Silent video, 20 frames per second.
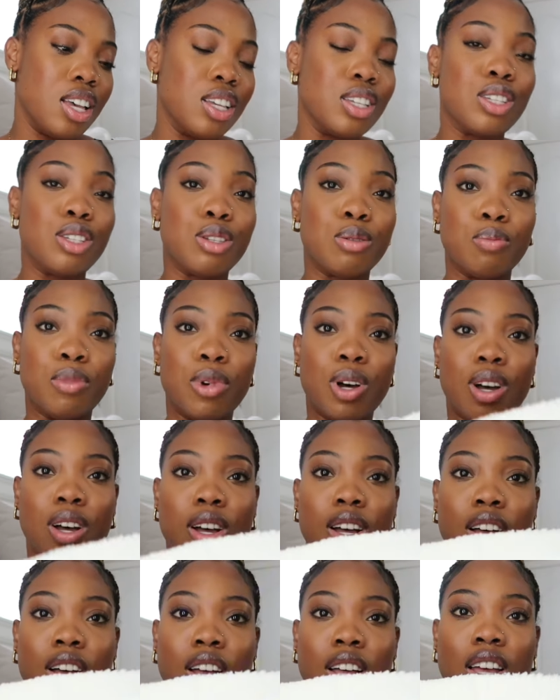
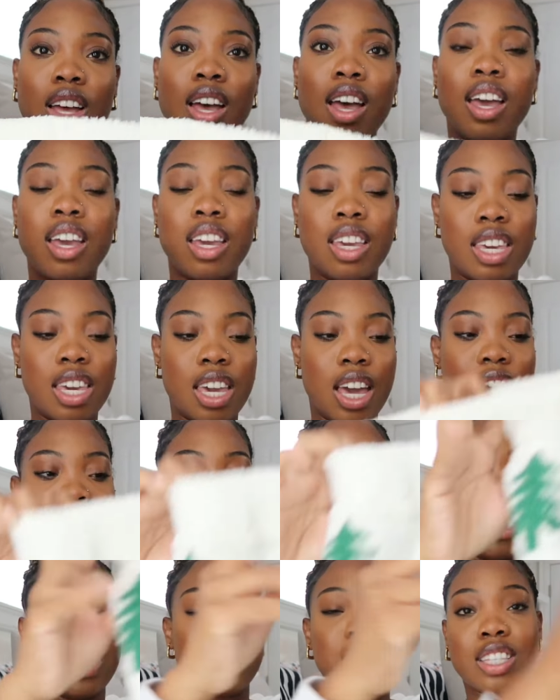small
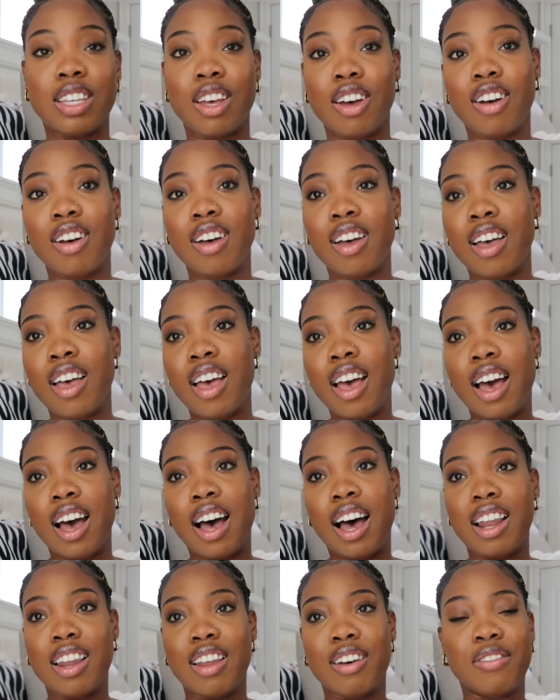yeah so
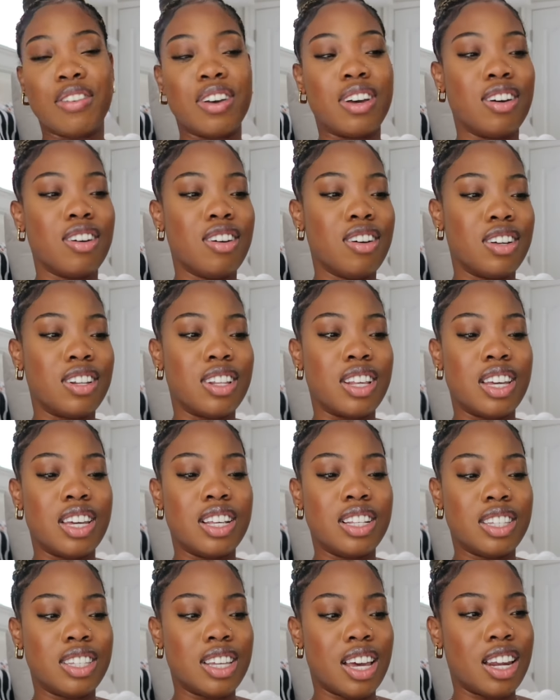i love it oh the
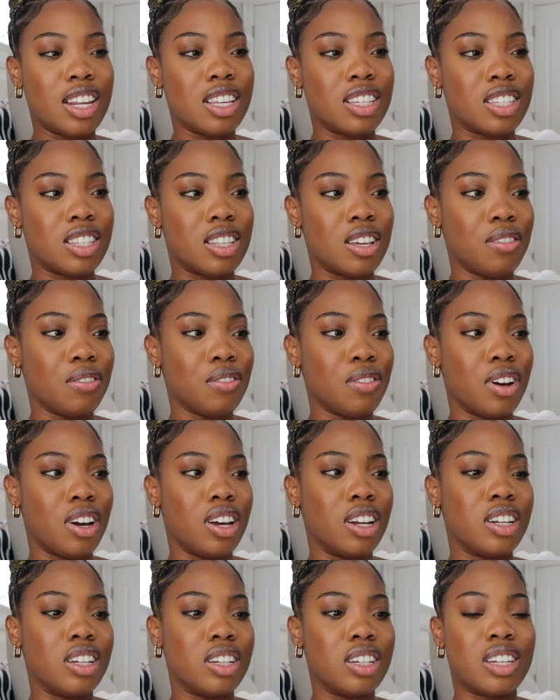inside is
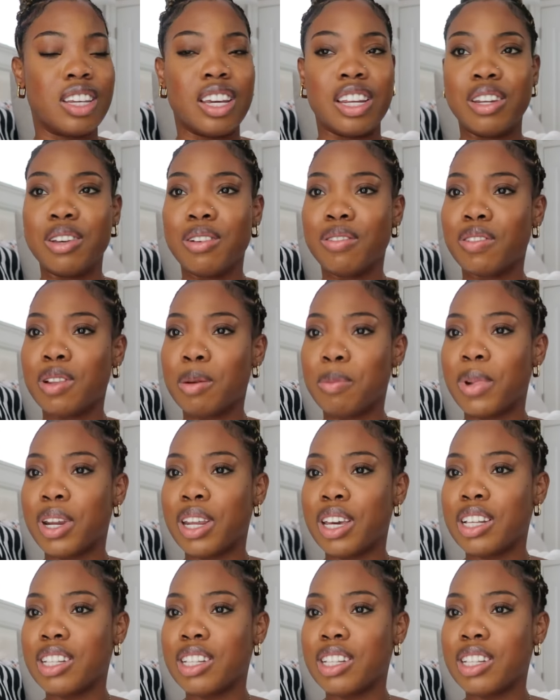different can you flip it